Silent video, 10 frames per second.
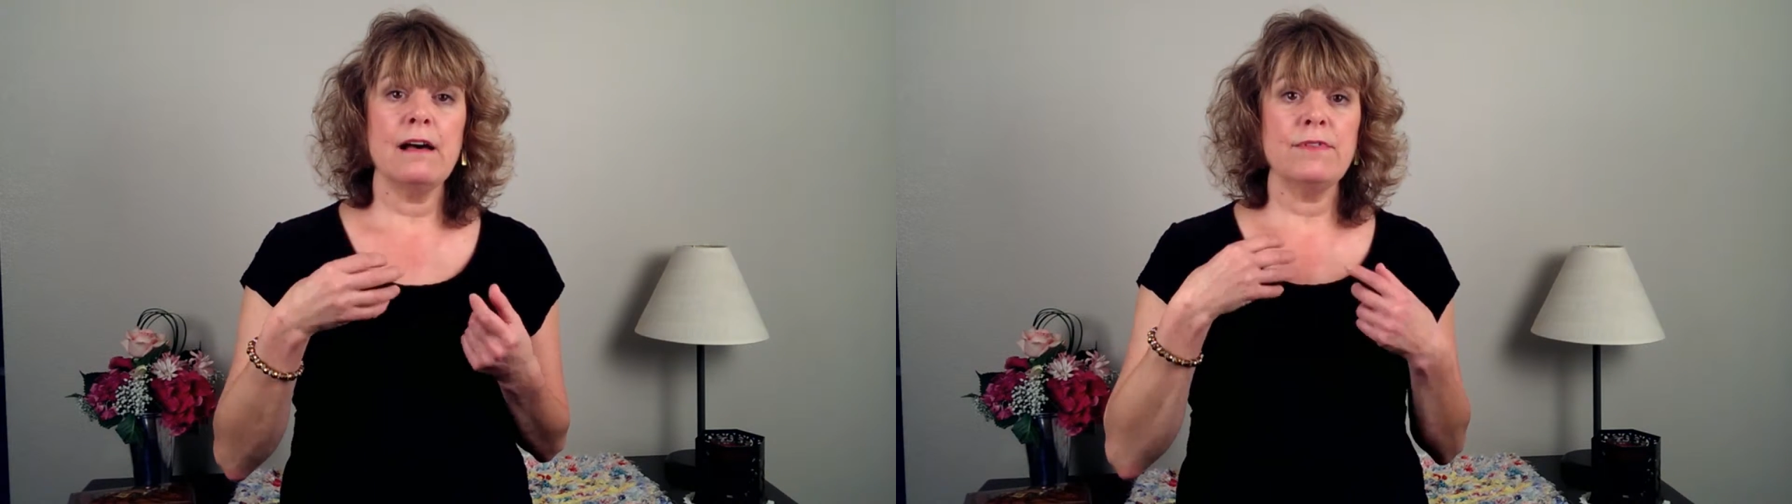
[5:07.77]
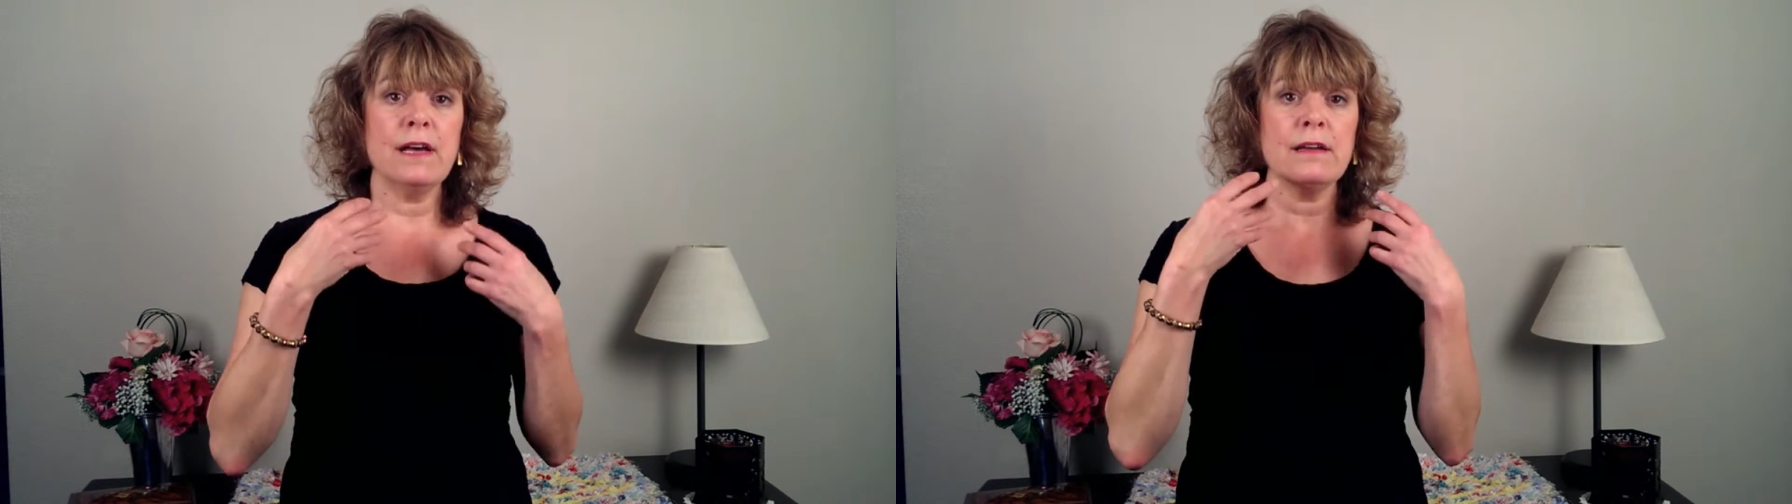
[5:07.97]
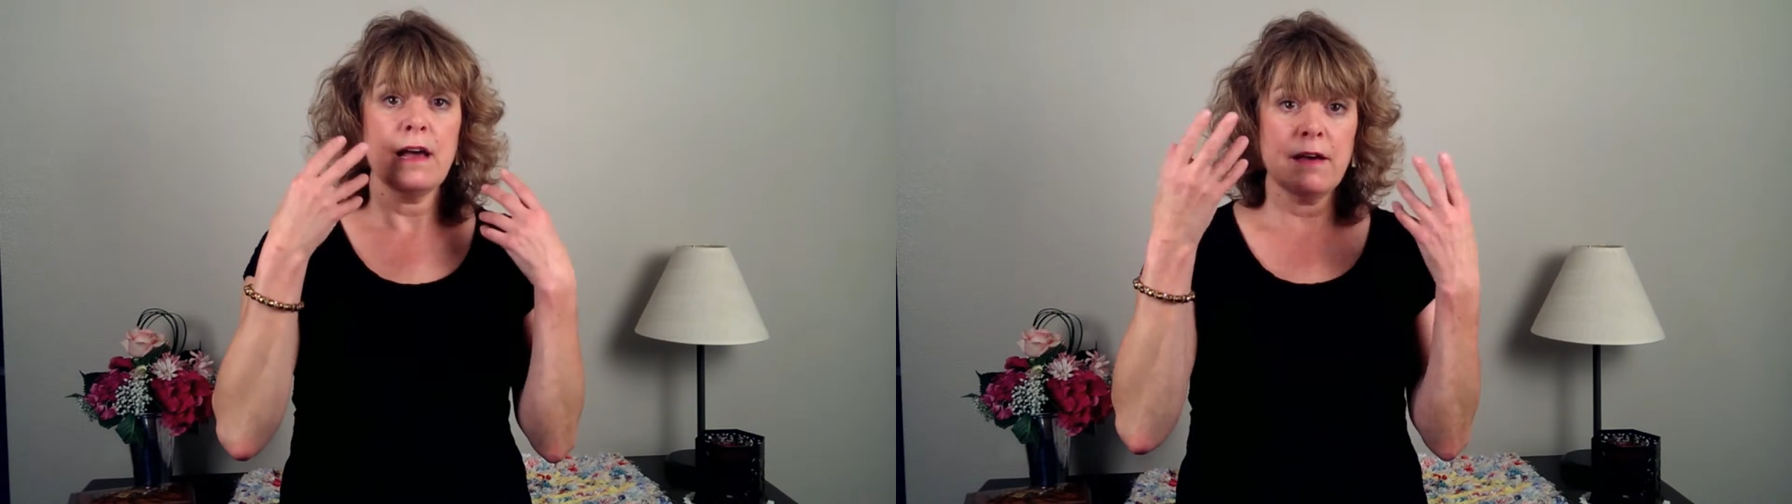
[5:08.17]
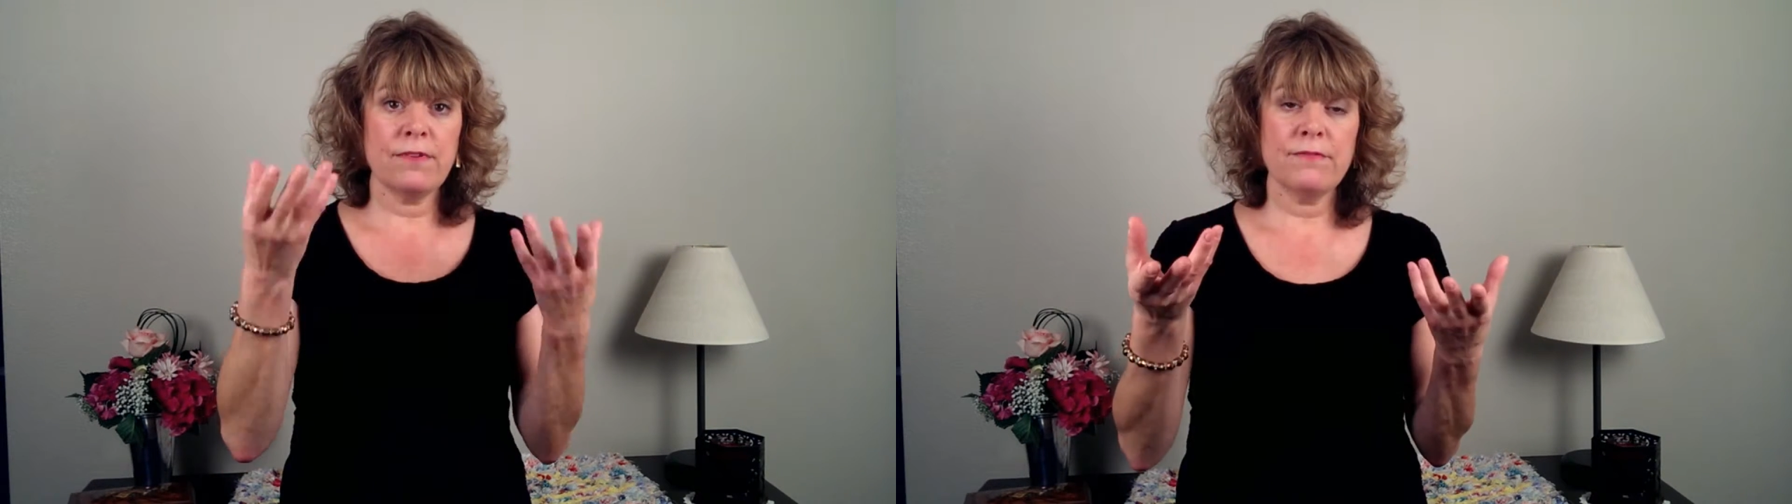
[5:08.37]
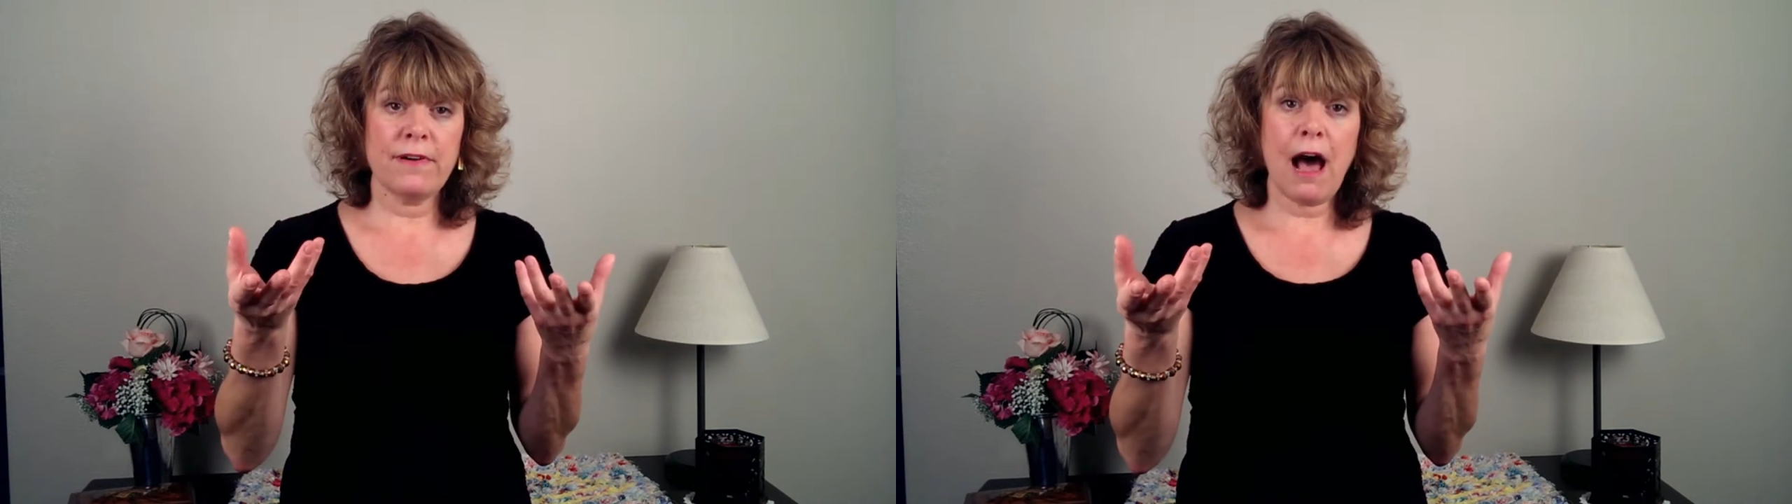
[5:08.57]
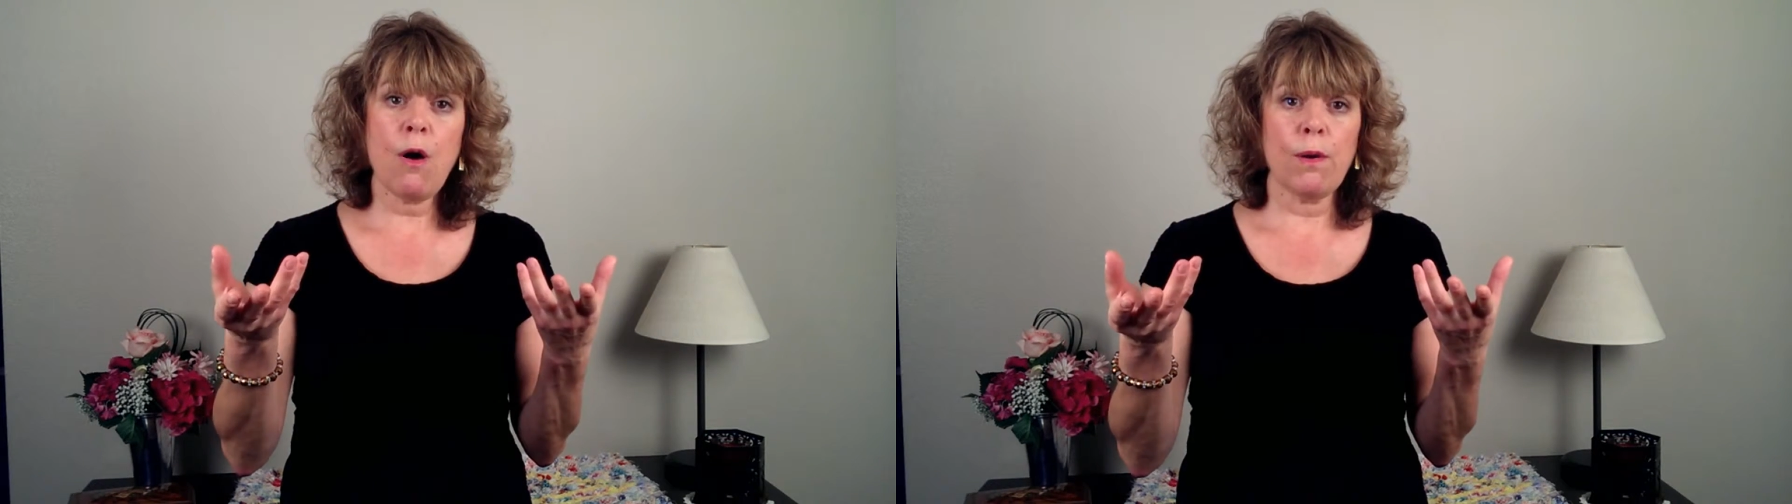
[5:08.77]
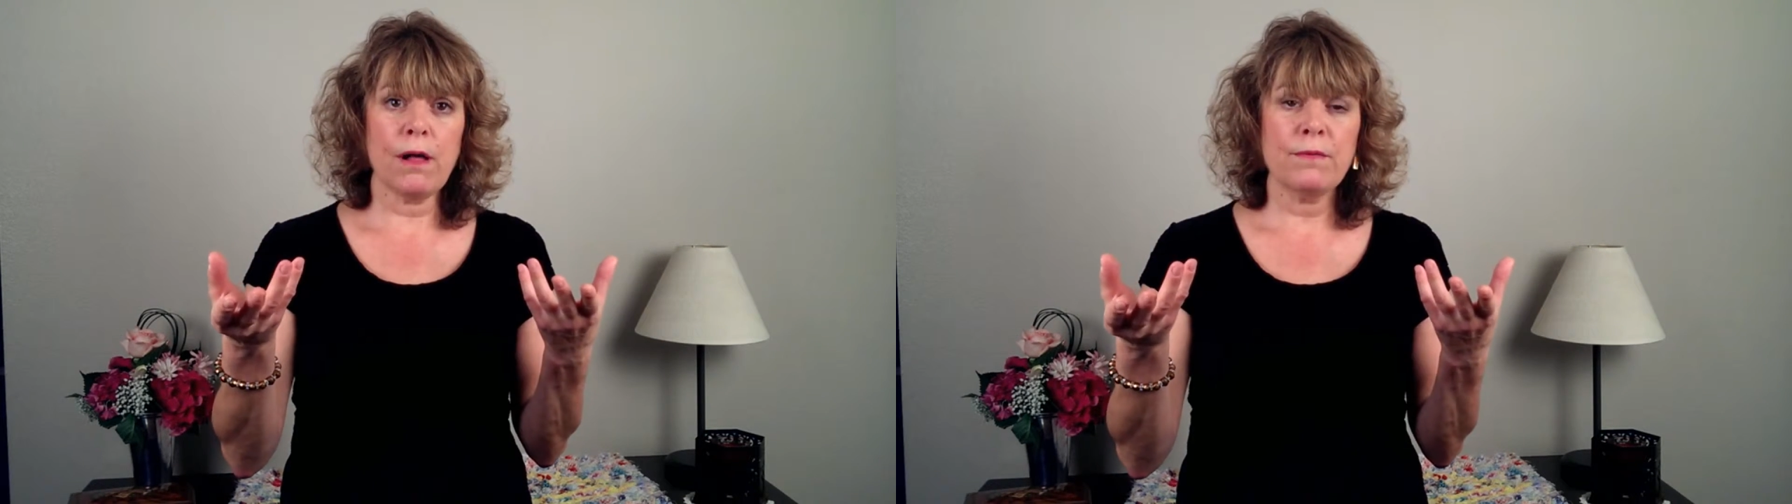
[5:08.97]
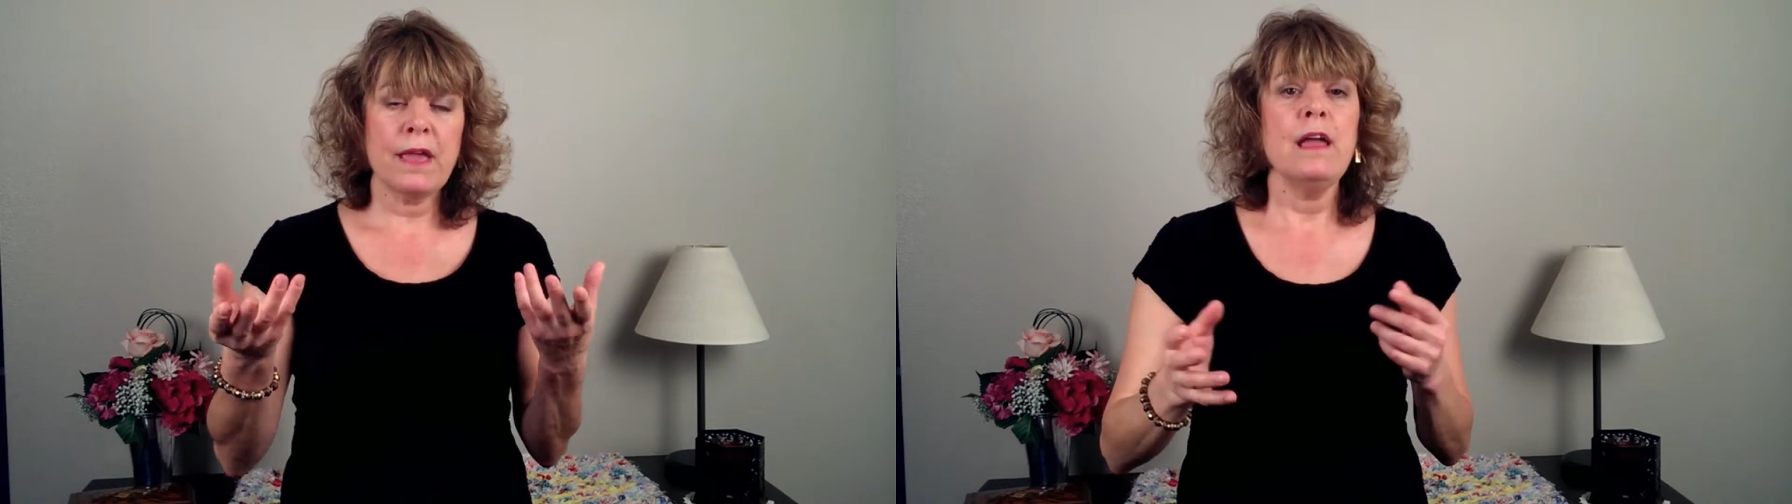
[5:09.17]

of a vowel.